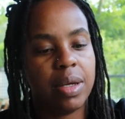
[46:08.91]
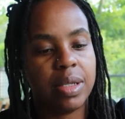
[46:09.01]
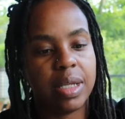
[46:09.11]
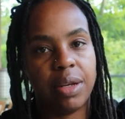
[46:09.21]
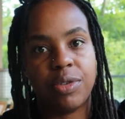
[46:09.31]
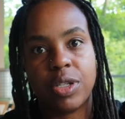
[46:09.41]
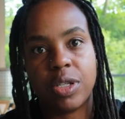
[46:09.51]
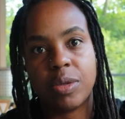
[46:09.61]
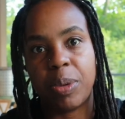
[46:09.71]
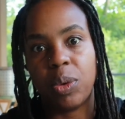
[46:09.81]
set of
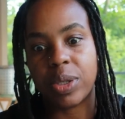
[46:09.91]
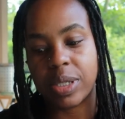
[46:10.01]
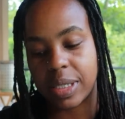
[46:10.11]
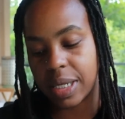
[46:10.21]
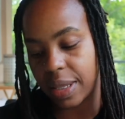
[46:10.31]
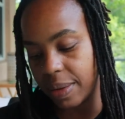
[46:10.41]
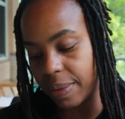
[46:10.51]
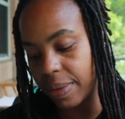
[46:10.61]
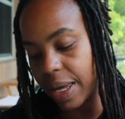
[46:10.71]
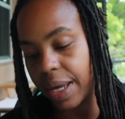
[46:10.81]
spokes
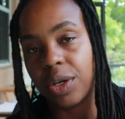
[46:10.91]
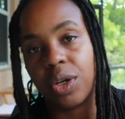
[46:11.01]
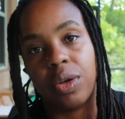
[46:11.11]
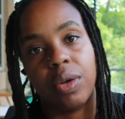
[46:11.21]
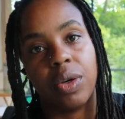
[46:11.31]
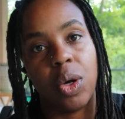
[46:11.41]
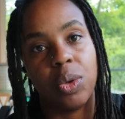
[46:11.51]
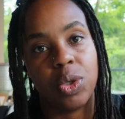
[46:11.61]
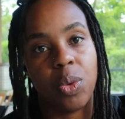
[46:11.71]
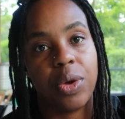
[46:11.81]
that
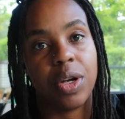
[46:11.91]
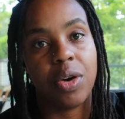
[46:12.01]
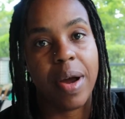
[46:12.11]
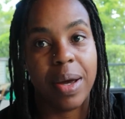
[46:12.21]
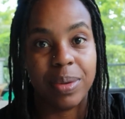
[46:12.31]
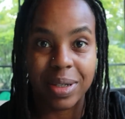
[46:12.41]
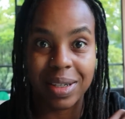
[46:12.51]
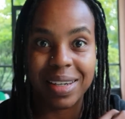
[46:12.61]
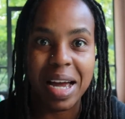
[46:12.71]
go toward the crown.